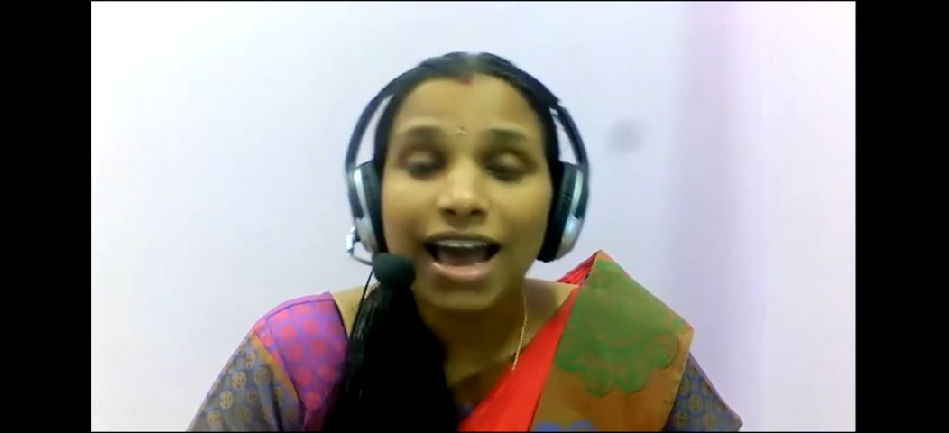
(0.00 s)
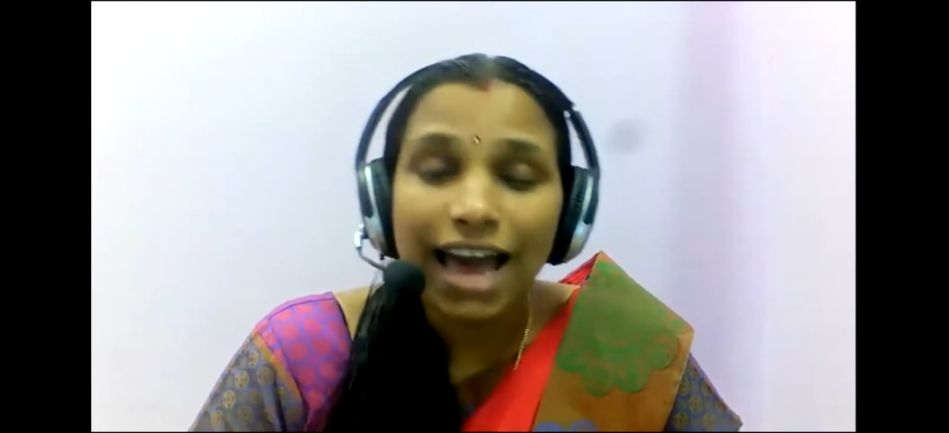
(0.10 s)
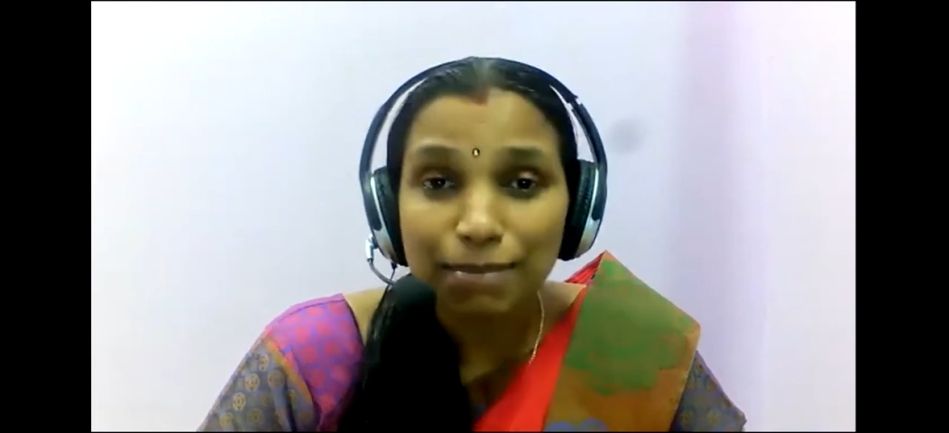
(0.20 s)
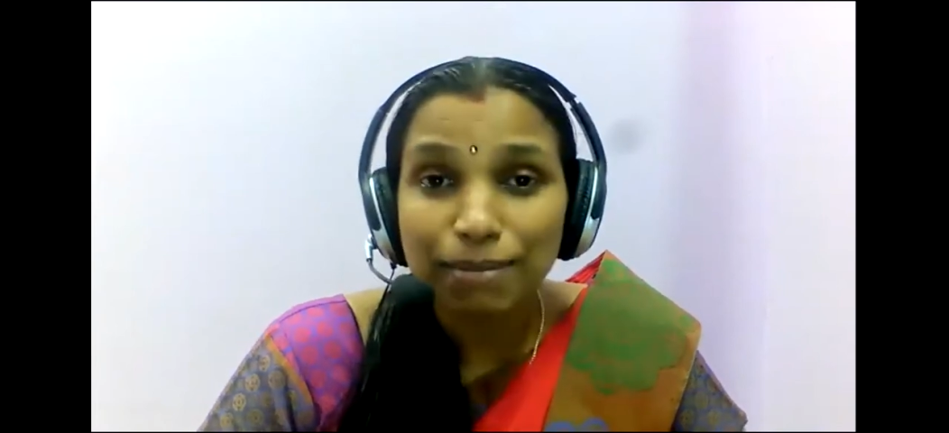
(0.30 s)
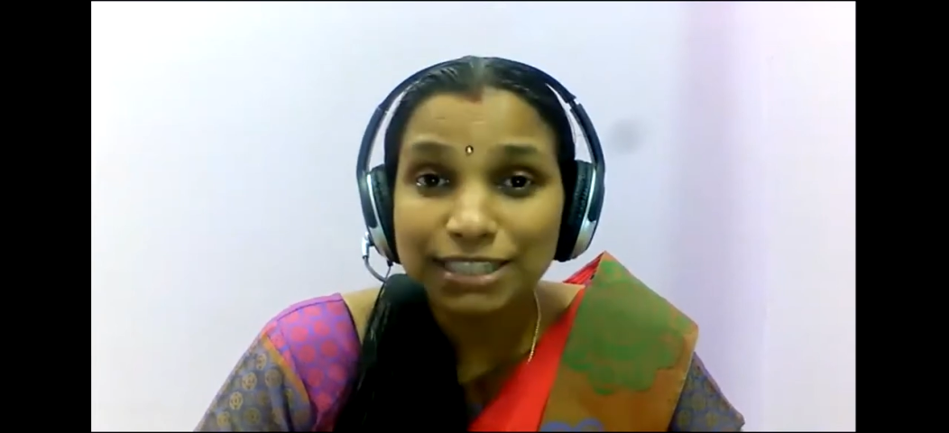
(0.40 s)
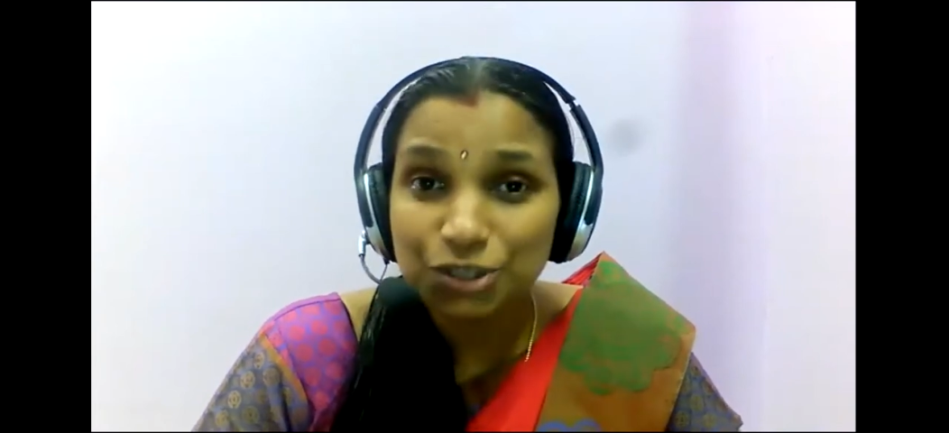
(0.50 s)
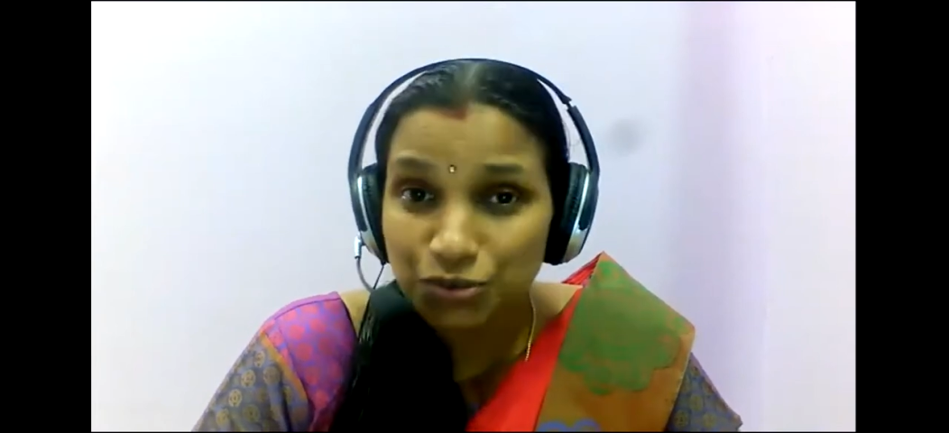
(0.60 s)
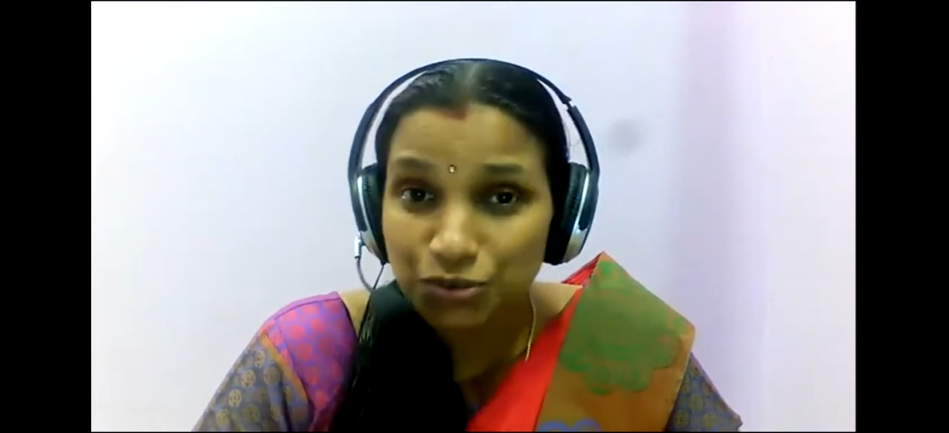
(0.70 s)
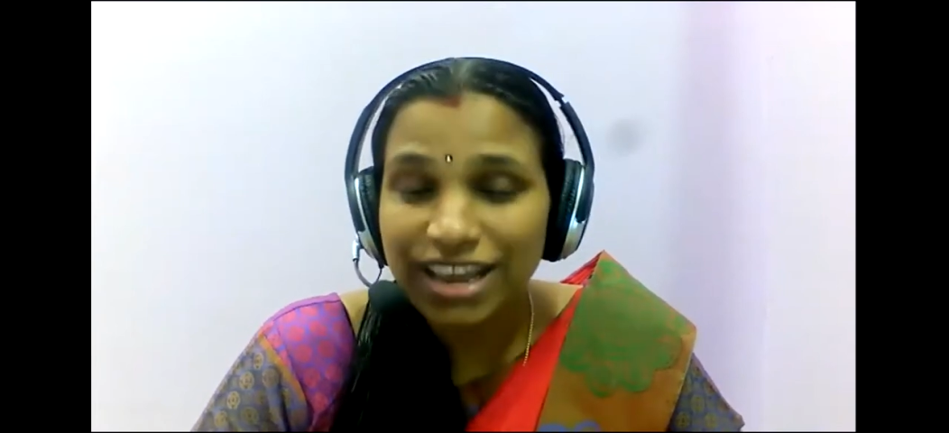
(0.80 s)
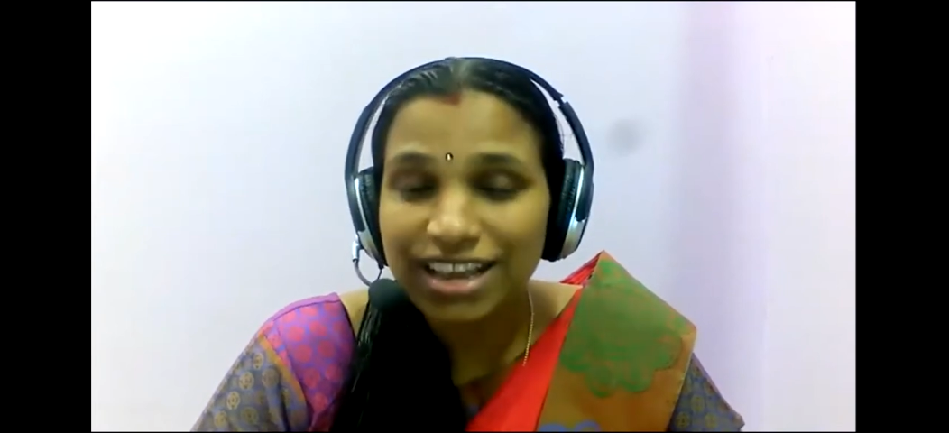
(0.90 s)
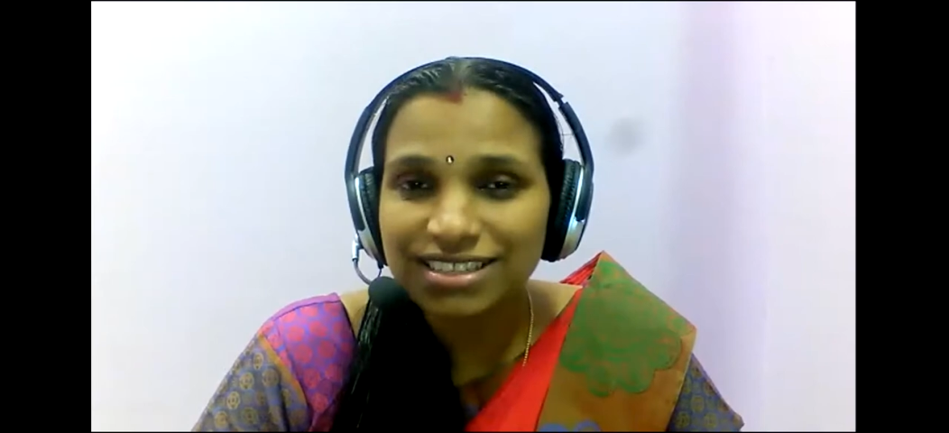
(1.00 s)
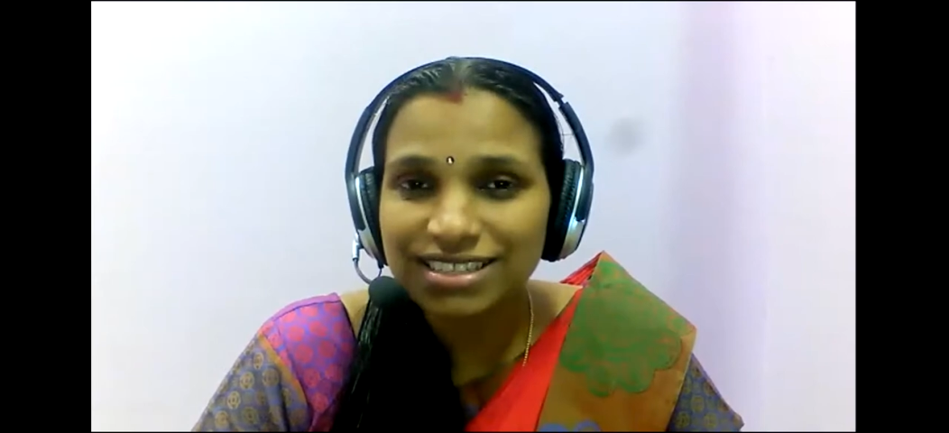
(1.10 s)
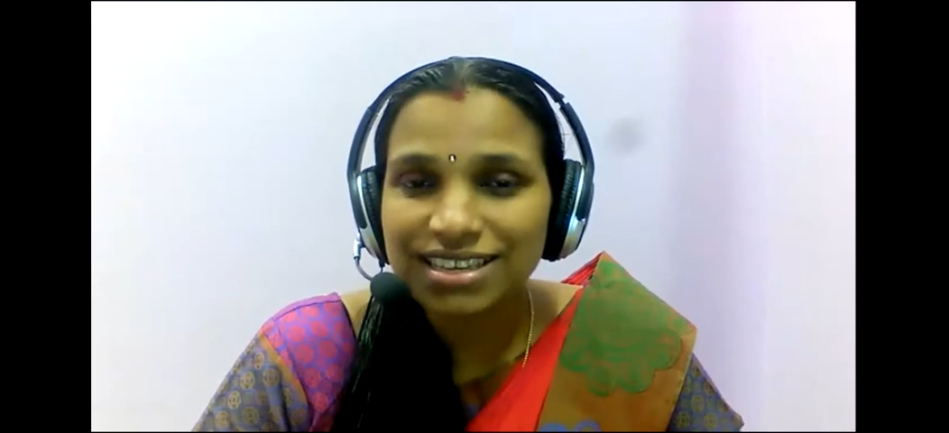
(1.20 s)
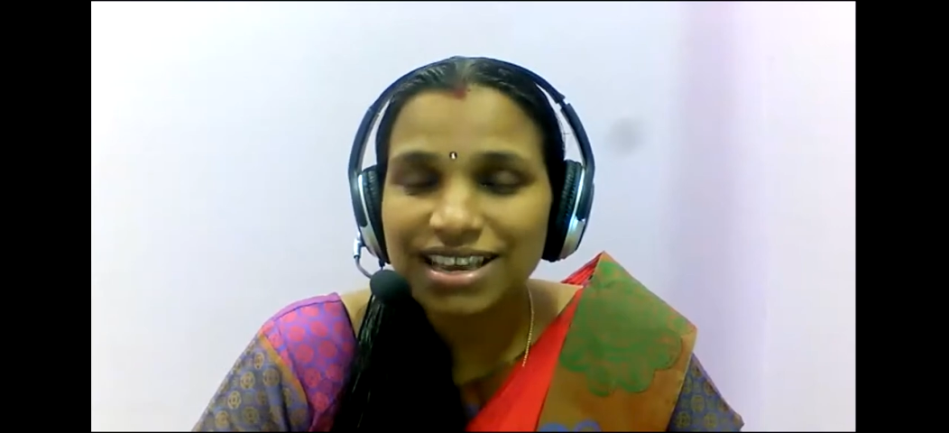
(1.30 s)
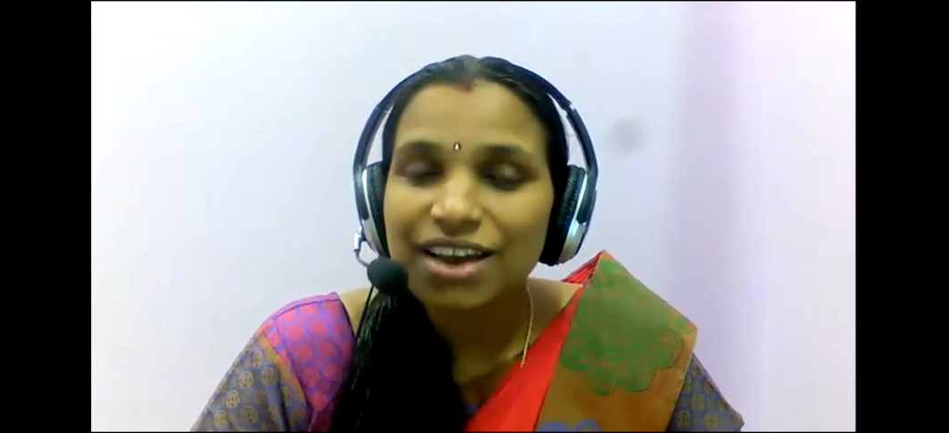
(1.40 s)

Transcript: herbal tweaks,